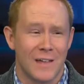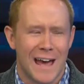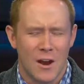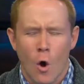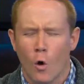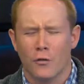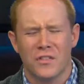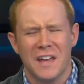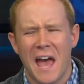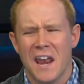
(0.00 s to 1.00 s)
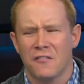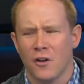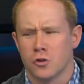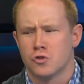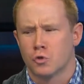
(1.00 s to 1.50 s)
of that over the
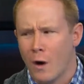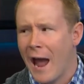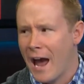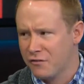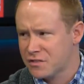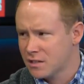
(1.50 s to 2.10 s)
NFL draft.